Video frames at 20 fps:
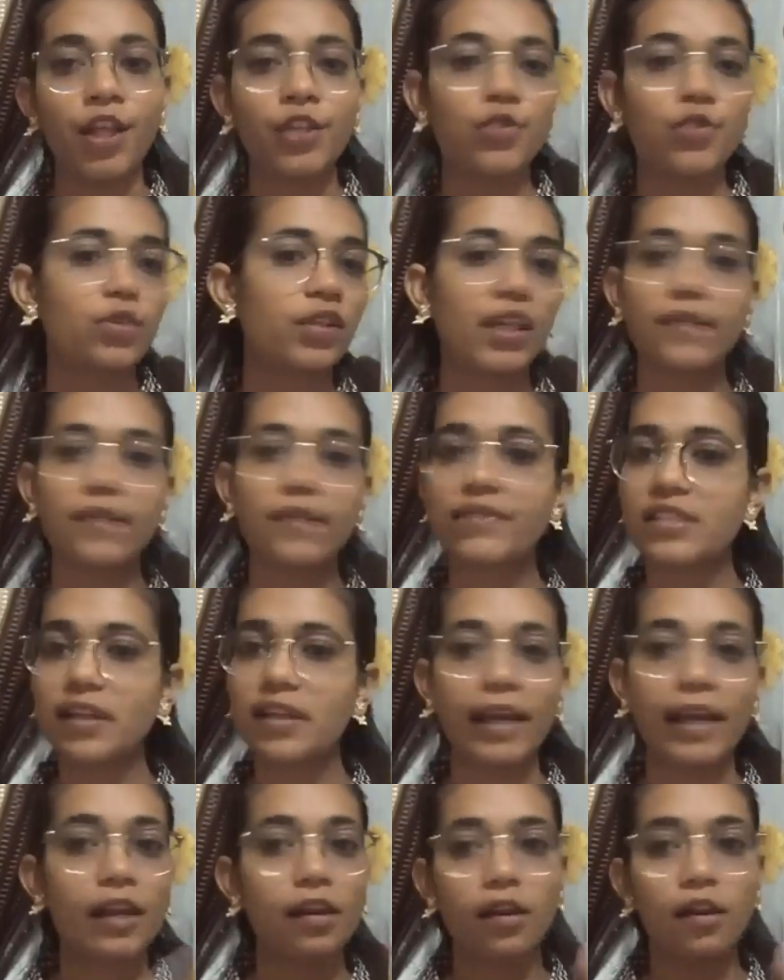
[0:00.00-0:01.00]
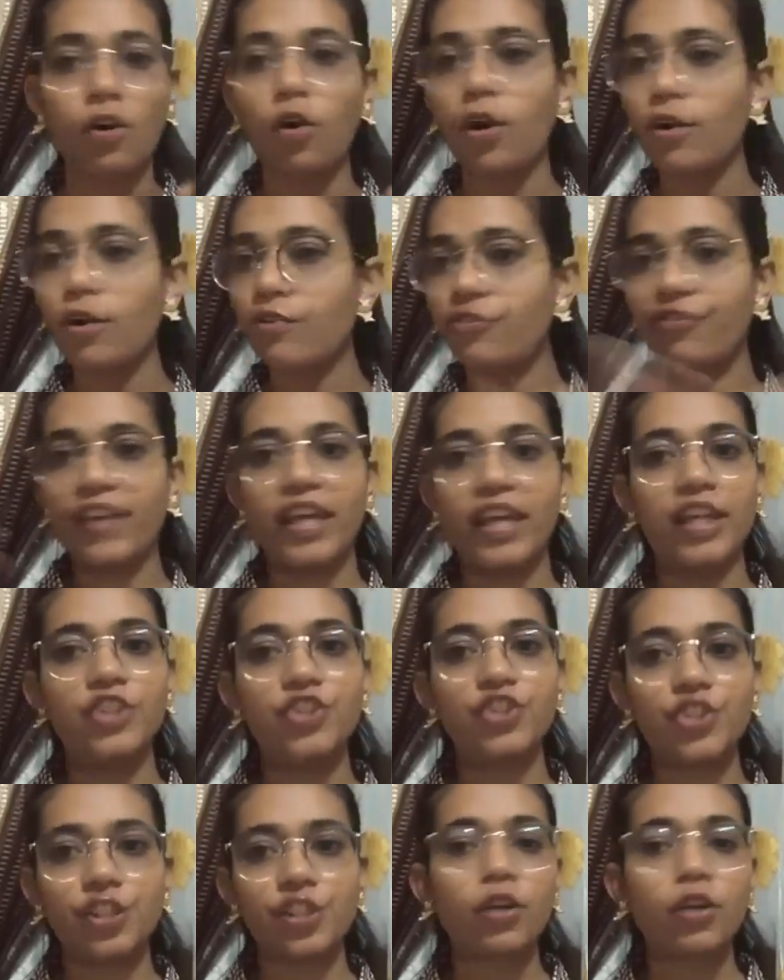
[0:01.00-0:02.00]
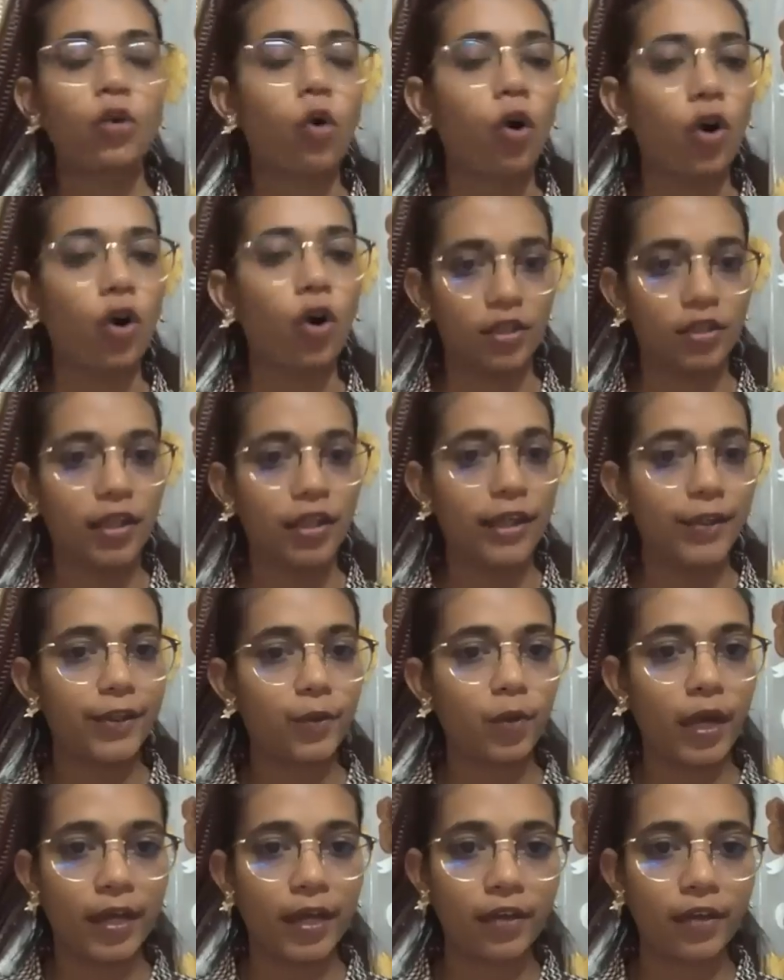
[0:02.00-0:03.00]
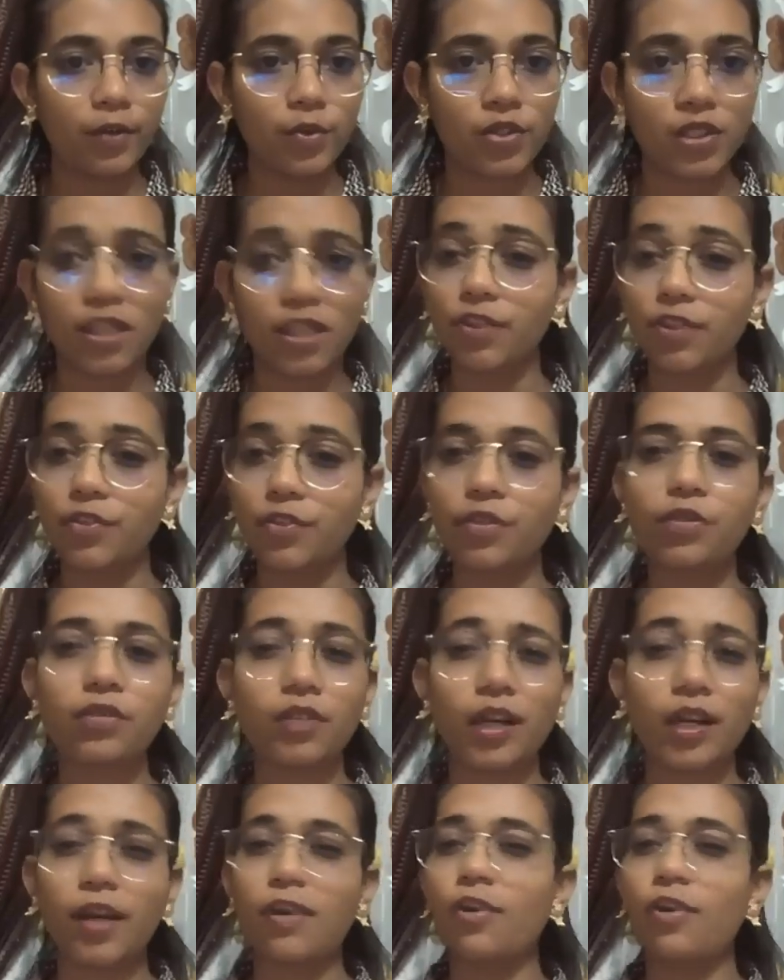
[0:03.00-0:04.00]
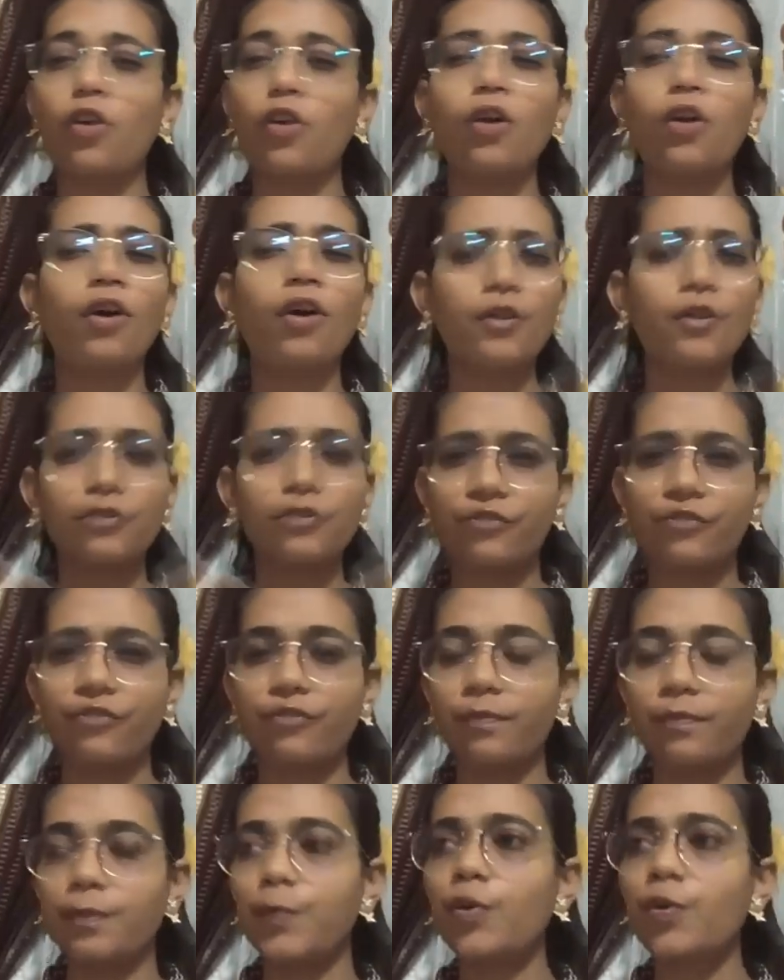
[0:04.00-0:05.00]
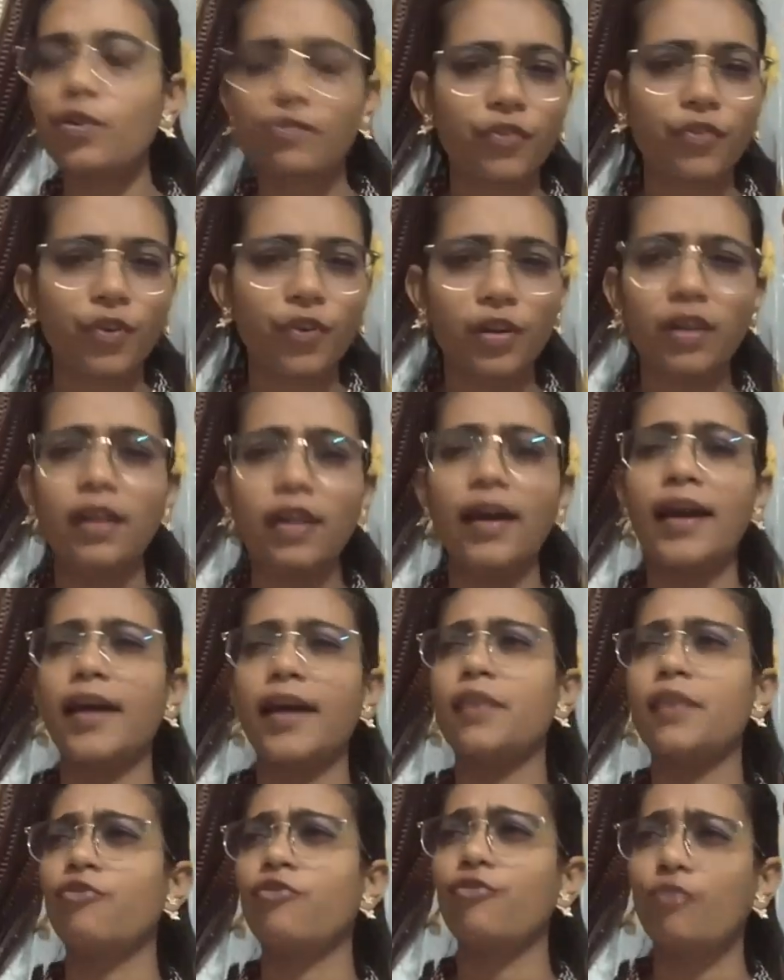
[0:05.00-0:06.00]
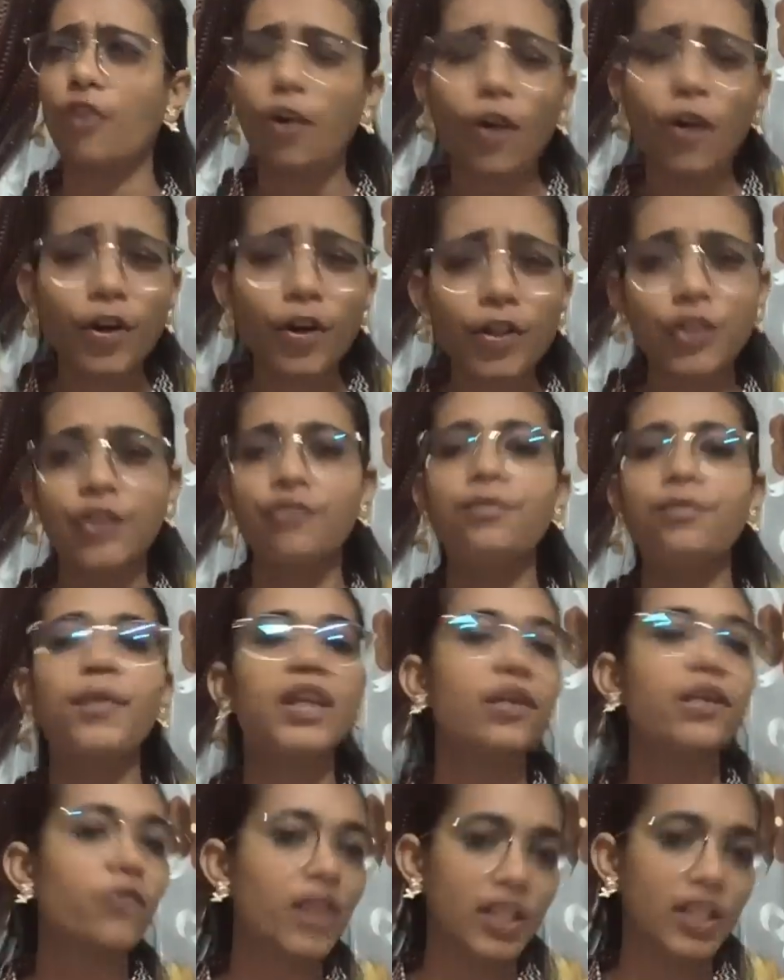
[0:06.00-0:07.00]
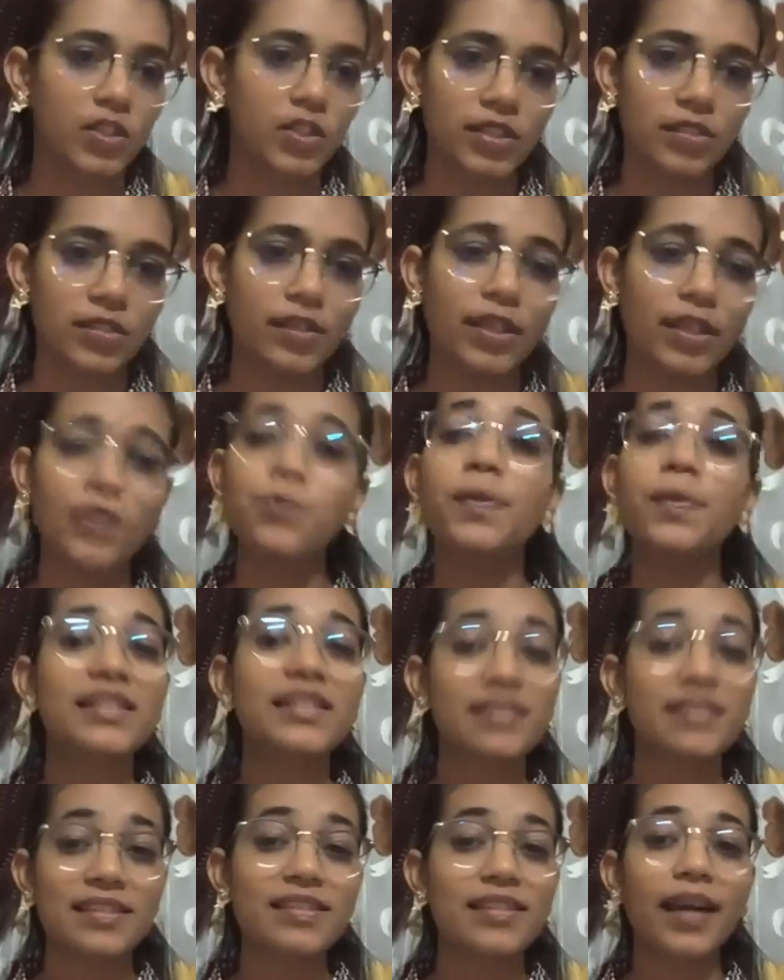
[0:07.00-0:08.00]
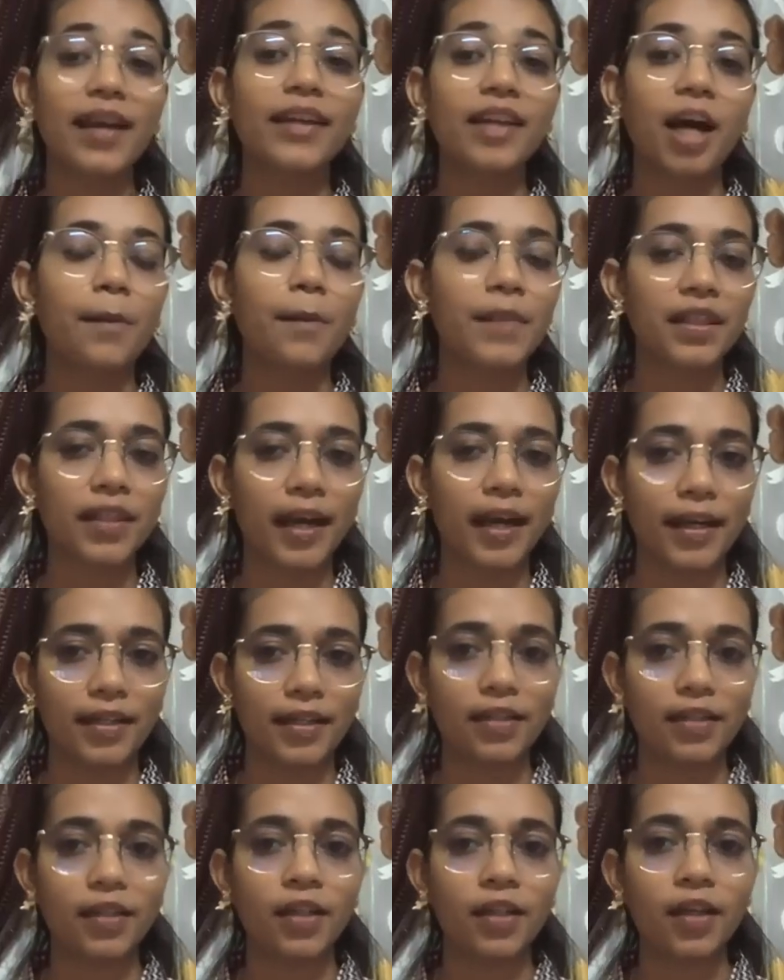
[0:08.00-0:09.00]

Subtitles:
So there was like a lot of age cohort that you get to see, and there are a lot of beautiful and lot of meaningful experiences that come in that